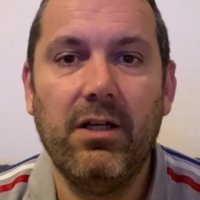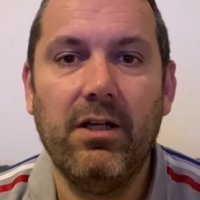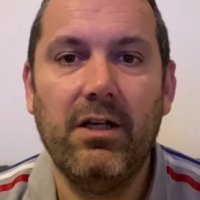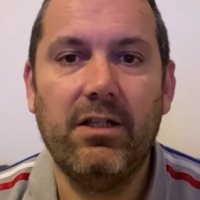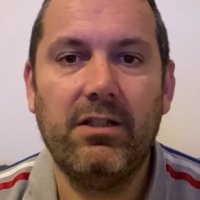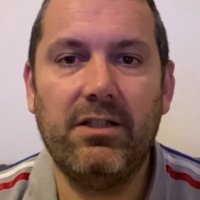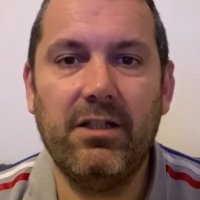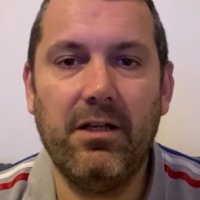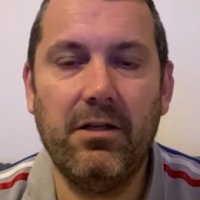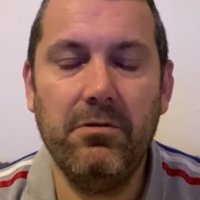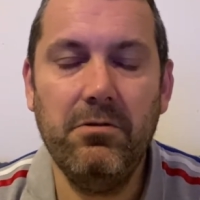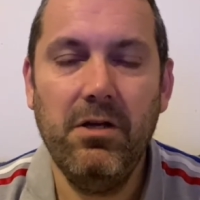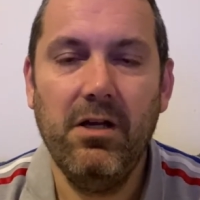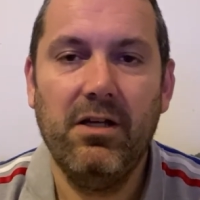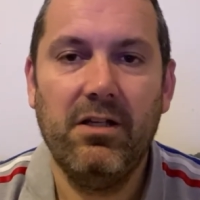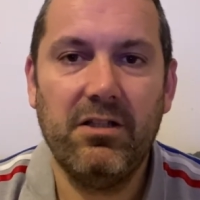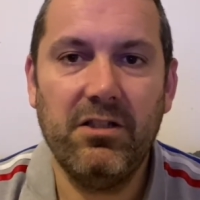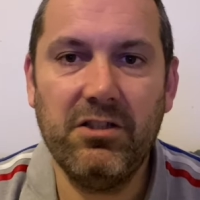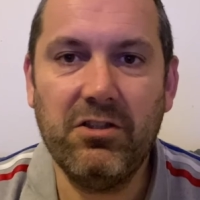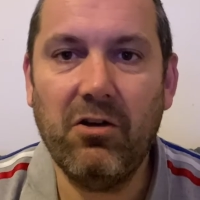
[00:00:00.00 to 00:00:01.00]

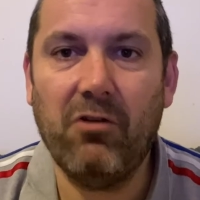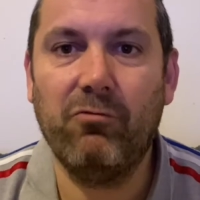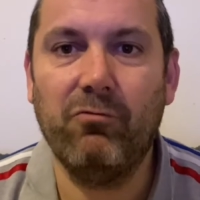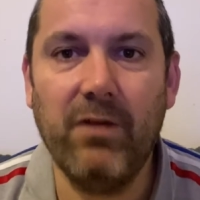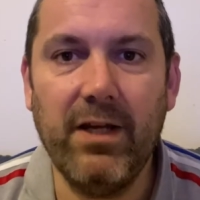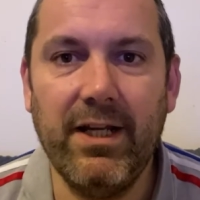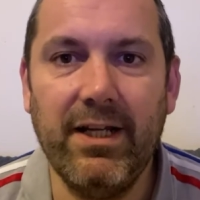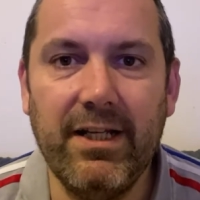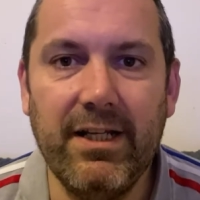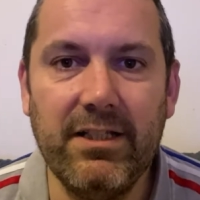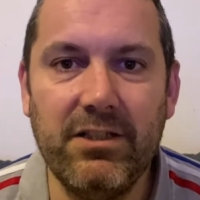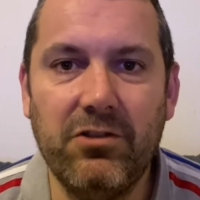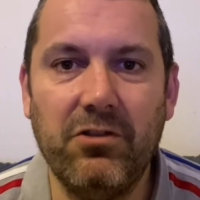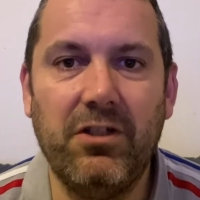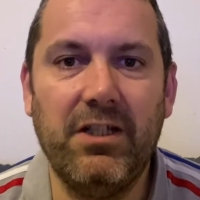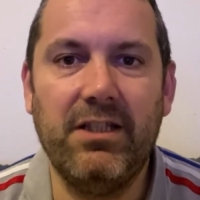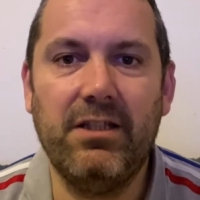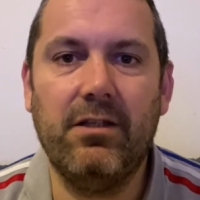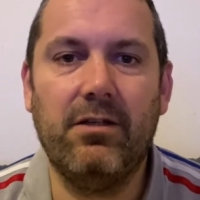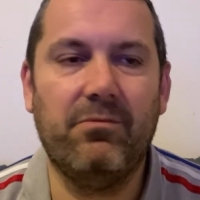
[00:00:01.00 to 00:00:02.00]
you start really
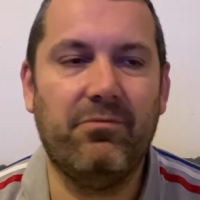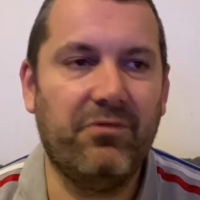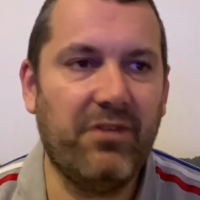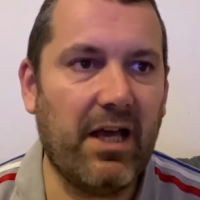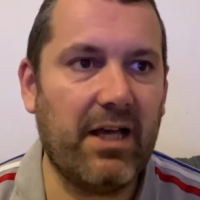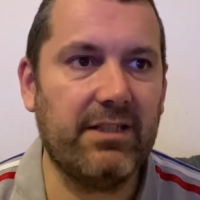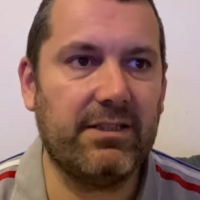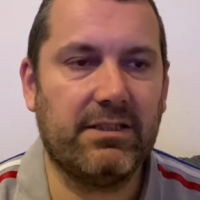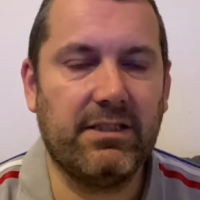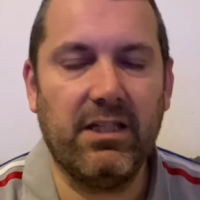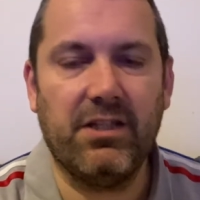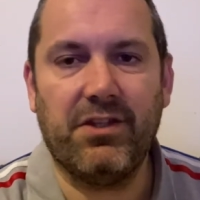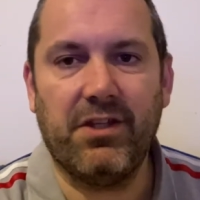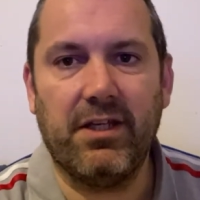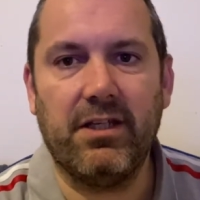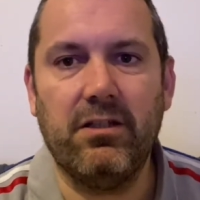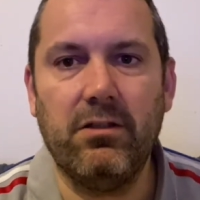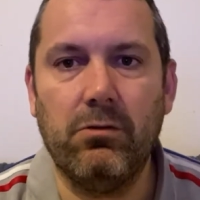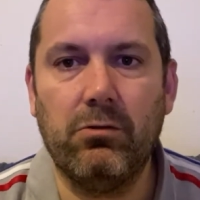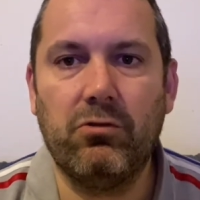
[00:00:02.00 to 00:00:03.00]
enjoying them. That's the
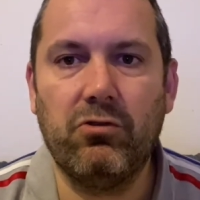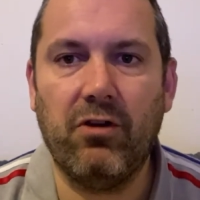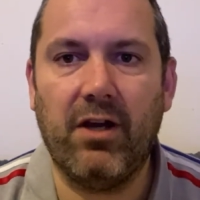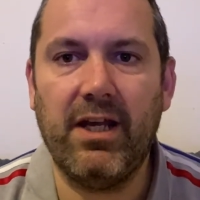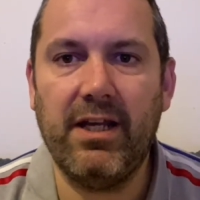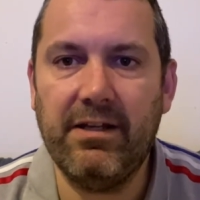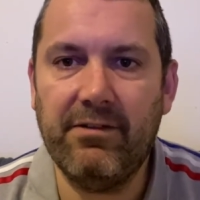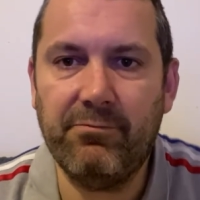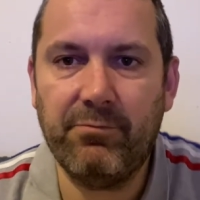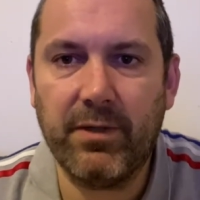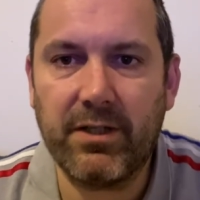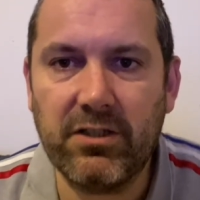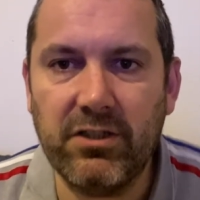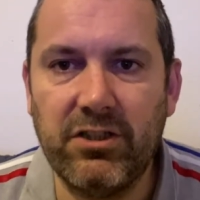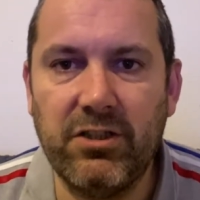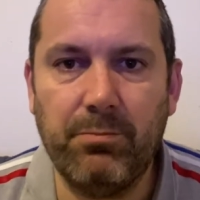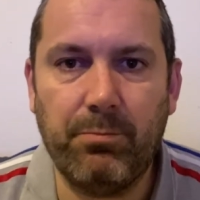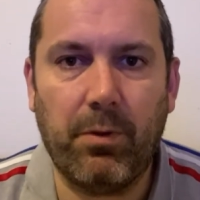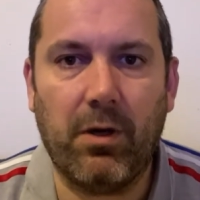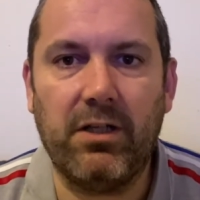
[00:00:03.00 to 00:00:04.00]
thing you'll crave, because
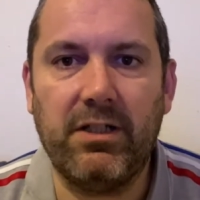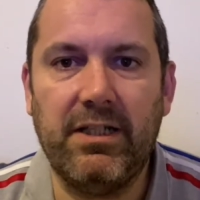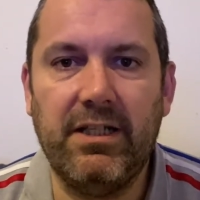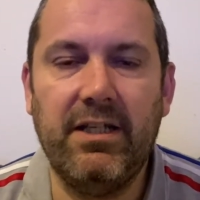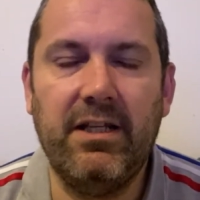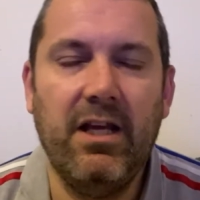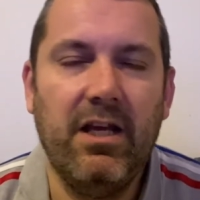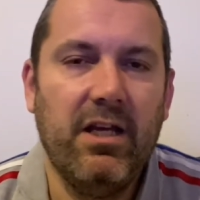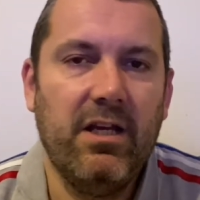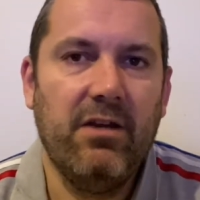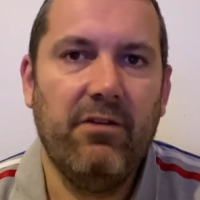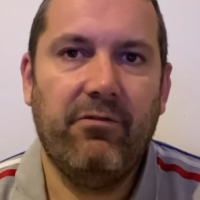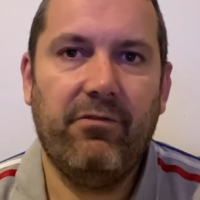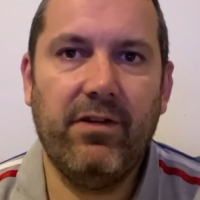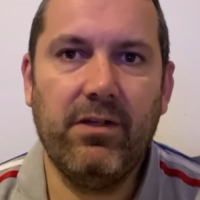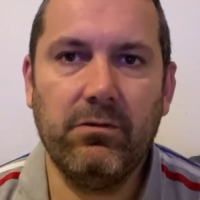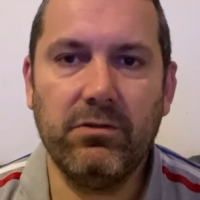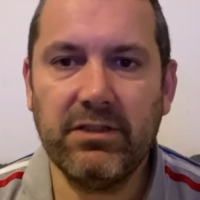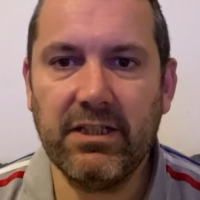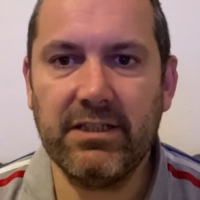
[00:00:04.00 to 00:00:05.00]
your body
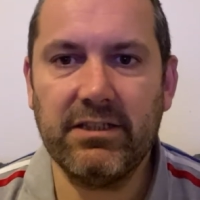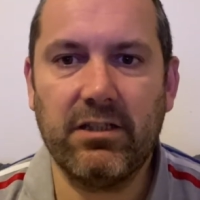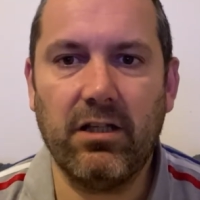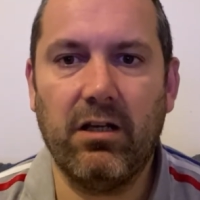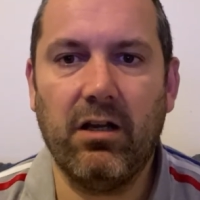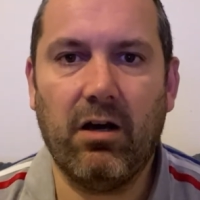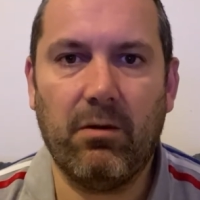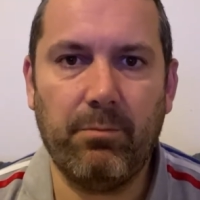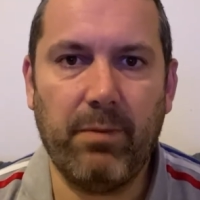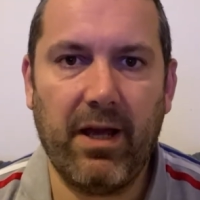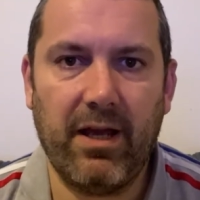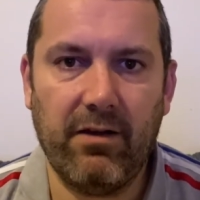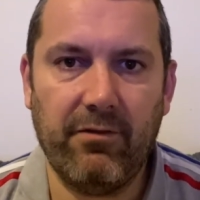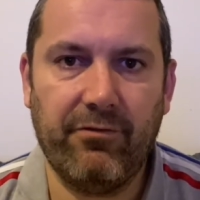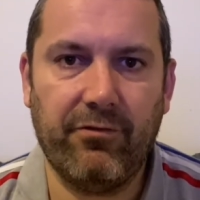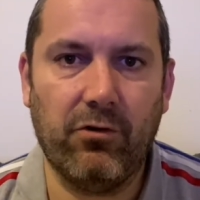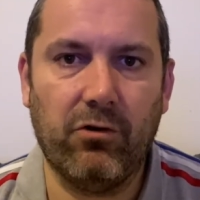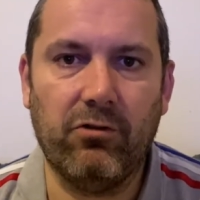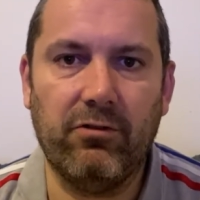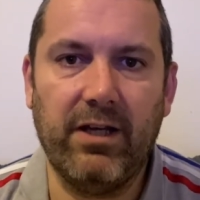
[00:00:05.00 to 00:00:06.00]
feels it's a lot better
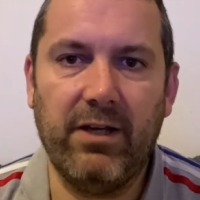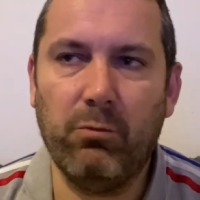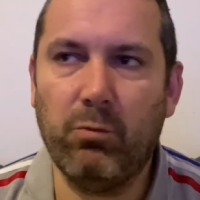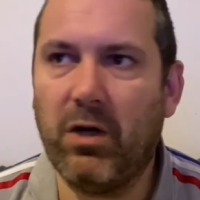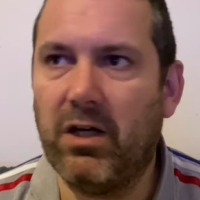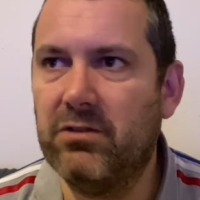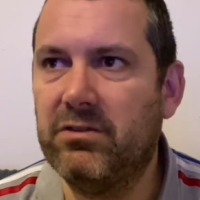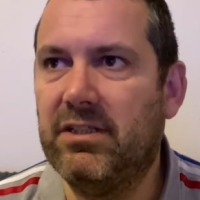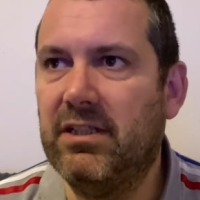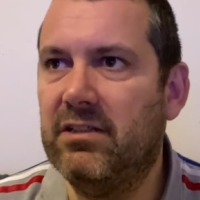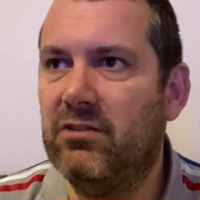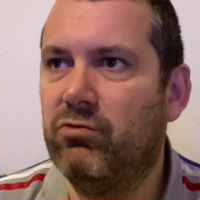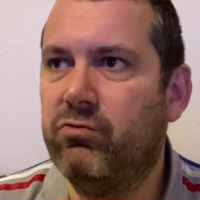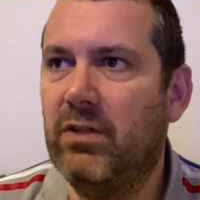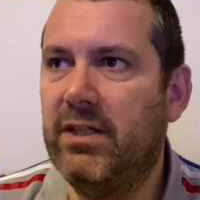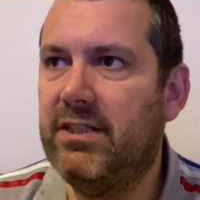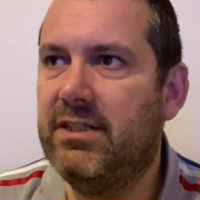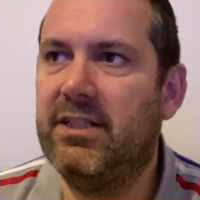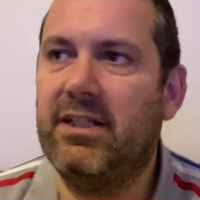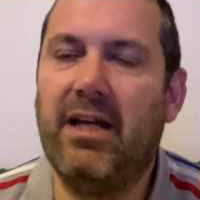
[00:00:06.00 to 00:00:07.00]
for it. Whilst it's
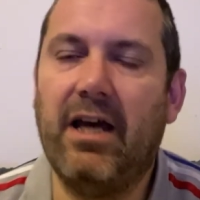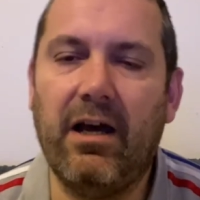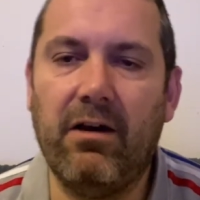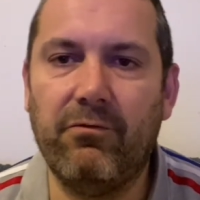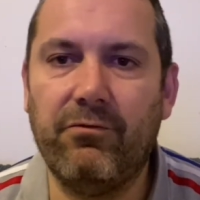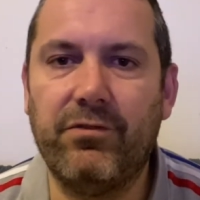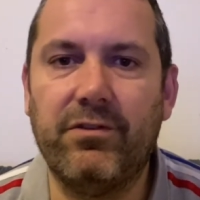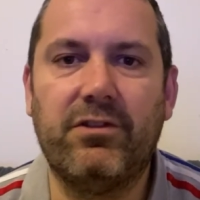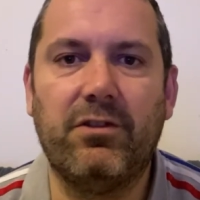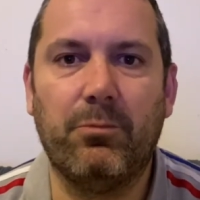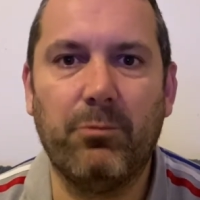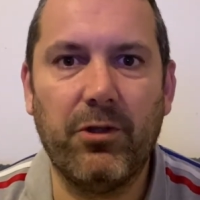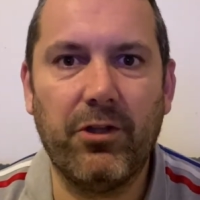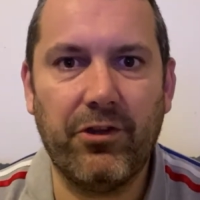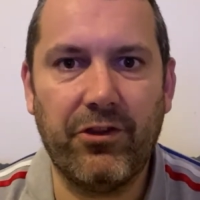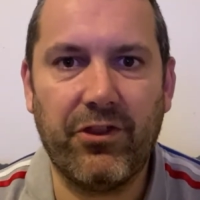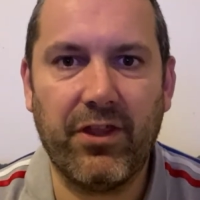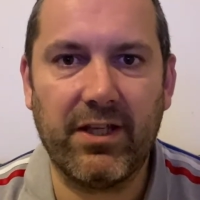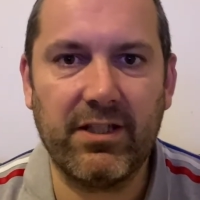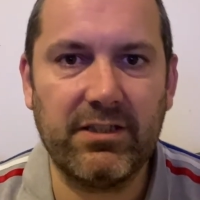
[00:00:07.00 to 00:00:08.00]
reaching out for some of
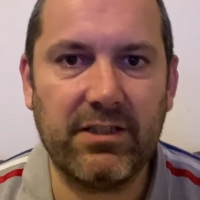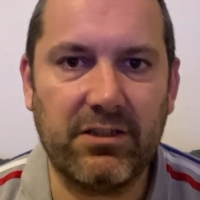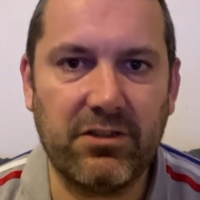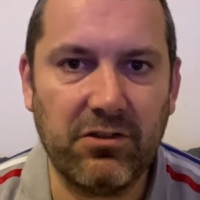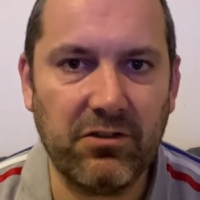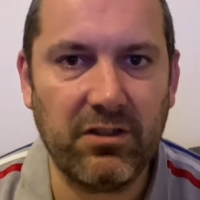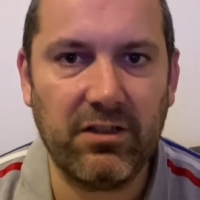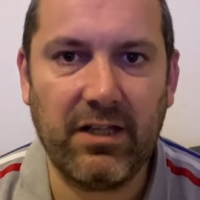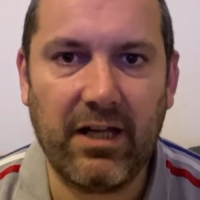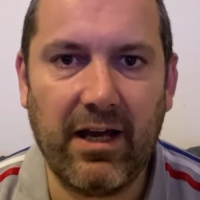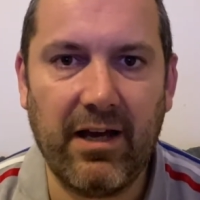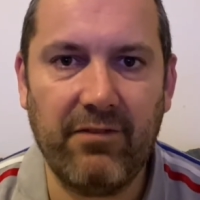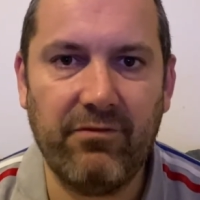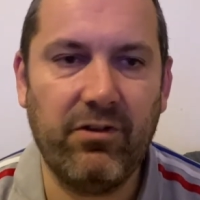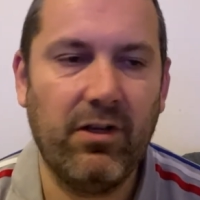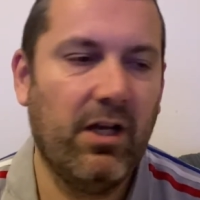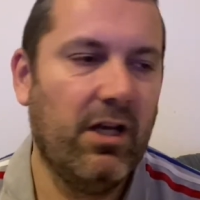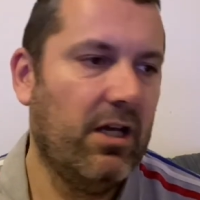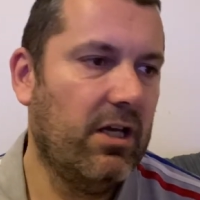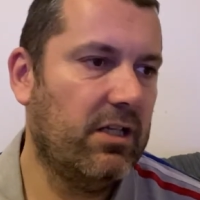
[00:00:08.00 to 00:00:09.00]
the things I shouldn't have,
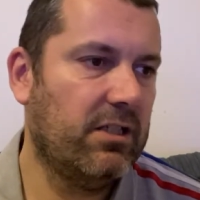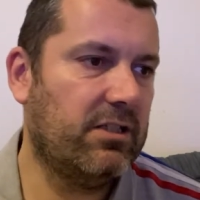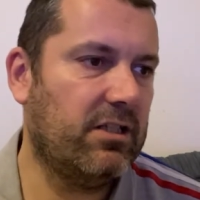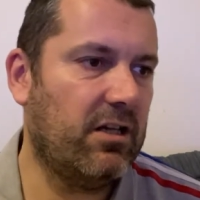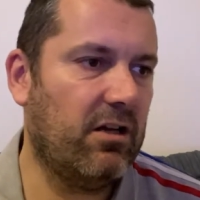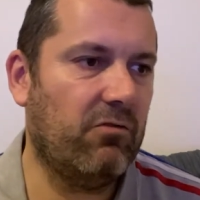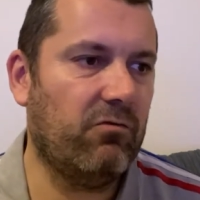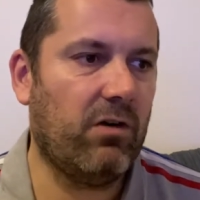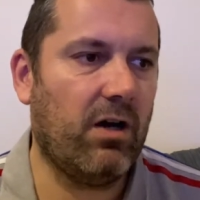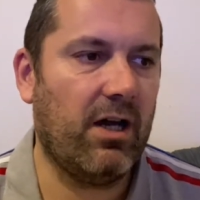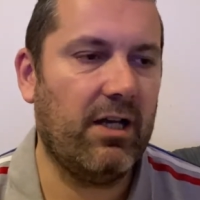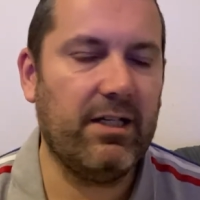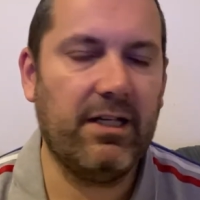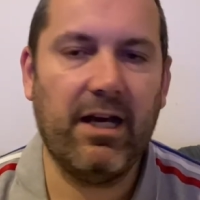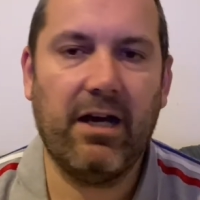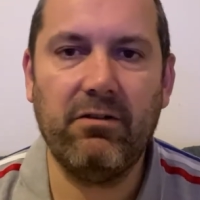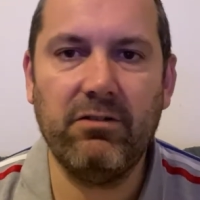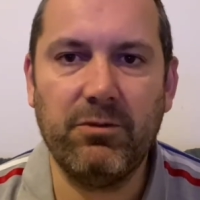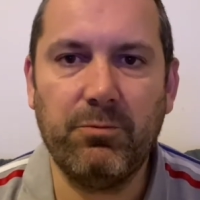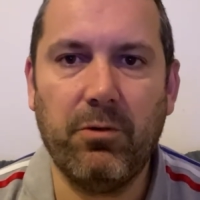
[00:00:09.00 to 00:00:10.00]
right
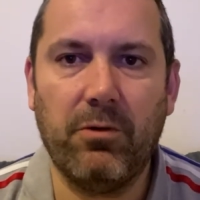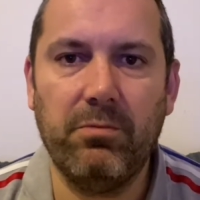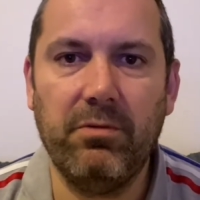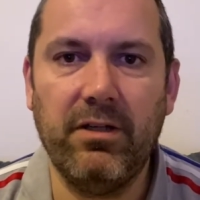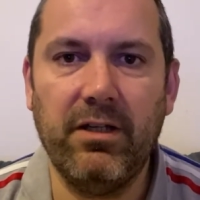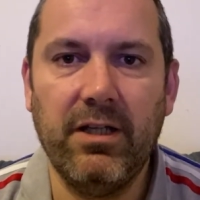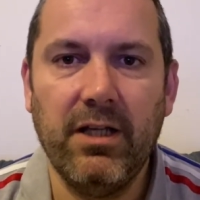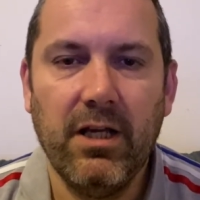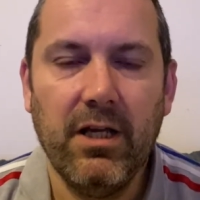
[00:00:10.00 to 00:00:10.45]
now it's probably,